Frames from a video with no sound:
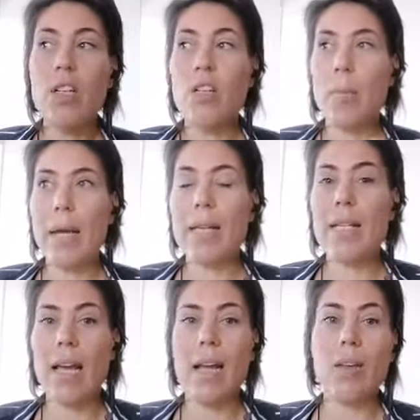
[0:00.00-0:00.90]
to
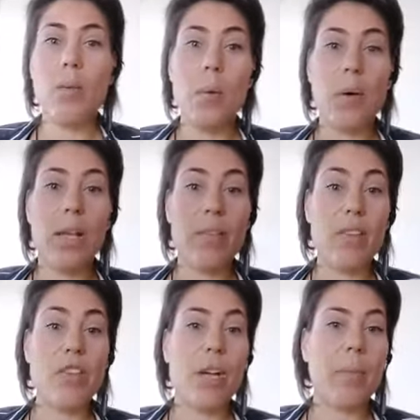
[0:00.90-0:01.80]
maintain your body in the
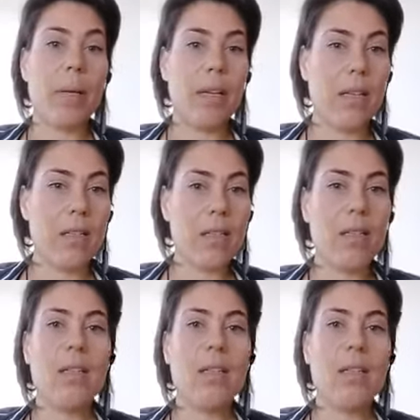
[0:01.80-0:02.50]
shape it is.